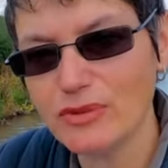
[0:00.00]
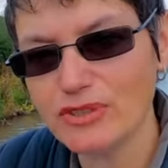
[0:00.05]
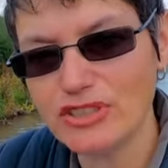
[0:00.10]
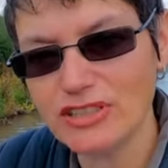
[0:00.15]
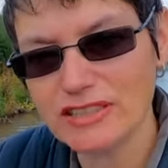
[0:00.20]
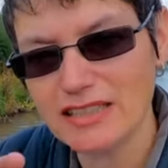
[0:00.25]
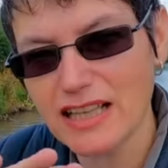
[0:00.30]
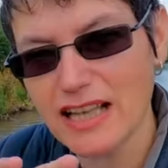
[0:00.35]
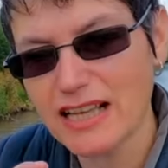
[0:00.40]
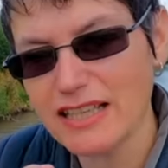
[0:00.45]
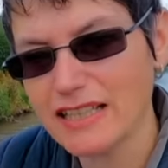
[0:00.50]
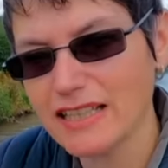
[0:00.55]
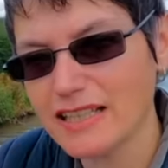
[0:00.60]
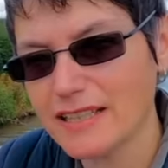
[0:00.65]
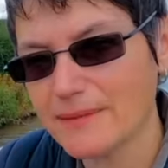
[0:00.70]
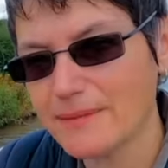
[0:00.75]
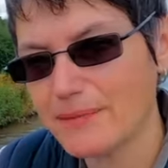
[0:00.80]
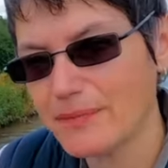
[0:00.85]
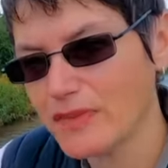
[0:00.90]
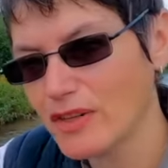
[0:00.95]
which is like
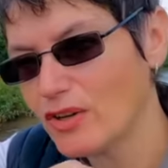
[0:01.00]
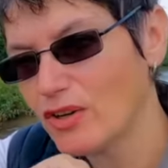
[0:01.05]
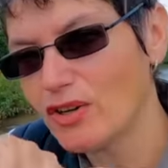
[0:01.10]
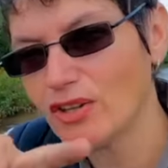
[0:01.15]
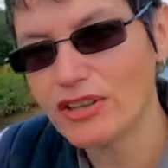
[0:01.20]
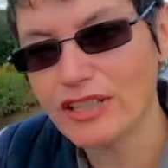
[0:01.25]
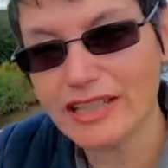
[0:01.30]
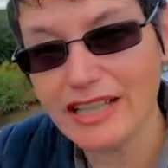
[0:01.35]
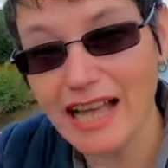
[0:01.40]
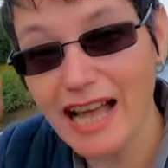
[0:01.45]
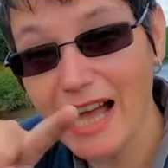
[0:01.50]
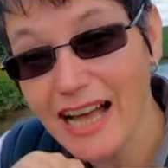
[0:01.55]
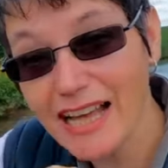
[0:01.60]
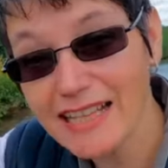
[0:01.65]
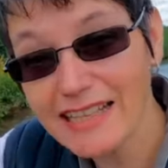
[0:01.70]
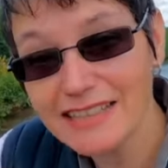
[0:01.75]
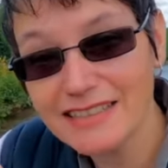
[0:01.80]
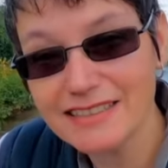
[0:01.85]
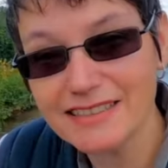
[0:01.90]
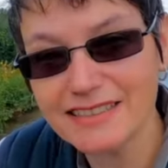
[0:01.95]
all the
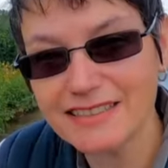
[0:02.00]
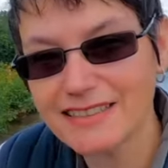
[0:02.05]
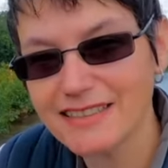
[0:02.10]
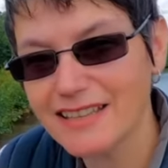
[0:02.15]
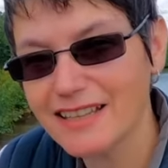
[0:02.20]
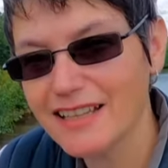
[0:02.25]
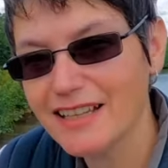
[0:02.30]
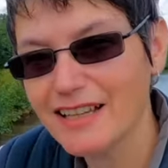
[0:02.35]
lines,